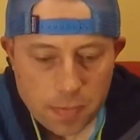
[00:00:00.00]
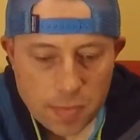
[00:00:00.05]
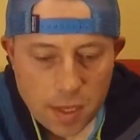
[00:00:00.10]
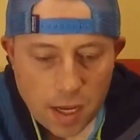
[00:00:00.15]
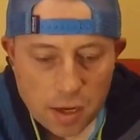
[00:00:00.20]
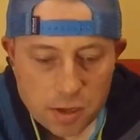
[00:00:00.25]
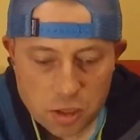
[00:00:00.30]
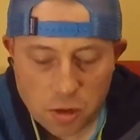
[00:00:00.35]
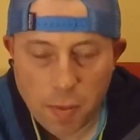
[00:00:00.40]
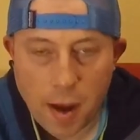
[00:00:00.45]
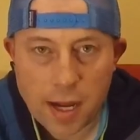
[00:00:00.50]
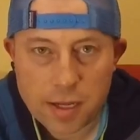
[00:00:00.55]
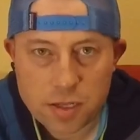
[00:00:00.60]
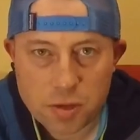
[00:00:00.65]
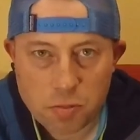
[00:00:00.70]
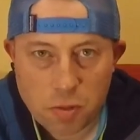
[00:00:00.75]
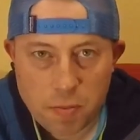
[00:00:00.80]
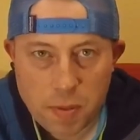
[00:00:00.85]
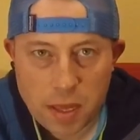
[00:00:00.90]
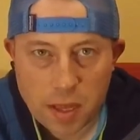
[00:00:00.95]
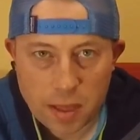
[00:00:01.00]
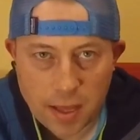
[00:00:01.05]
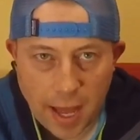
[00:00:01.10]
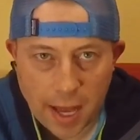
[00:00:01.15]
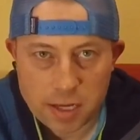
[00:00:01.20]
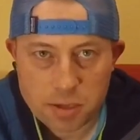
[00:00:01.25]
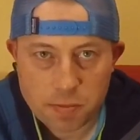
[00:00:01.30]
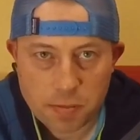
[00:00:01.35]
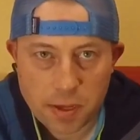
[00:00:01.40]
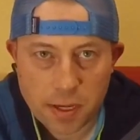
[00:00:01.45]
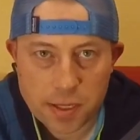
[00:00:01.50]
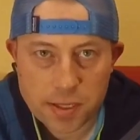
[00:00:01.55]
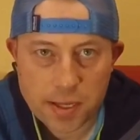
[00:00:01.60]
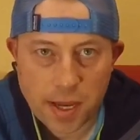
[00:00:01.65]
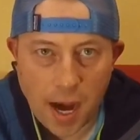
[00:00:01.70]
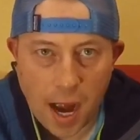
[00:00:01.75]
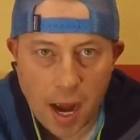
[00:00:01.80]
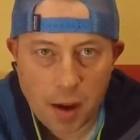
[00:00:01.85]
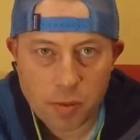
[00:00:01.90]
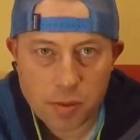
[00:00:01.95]
So Monson would be the last place that
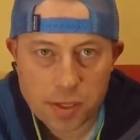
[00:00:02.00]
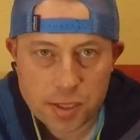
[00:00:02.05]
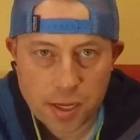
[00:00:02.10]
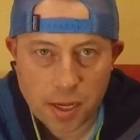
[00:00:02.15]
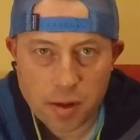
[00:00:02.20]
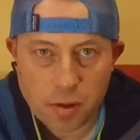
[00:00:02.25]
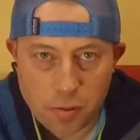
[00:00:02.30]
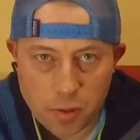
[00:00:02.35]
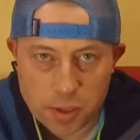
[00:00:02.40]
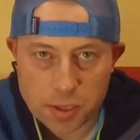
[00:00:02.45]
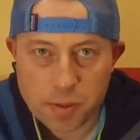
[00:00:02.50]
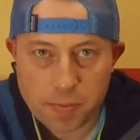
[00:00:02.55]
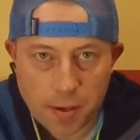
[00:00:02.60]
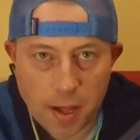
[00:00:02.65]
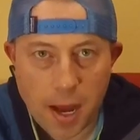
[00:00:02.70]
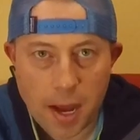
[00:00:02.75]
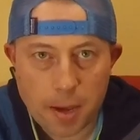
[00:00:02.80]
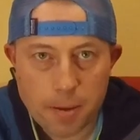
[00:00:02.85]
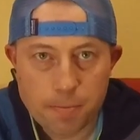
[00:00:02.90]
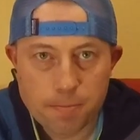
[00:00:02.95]
I would send a resupply.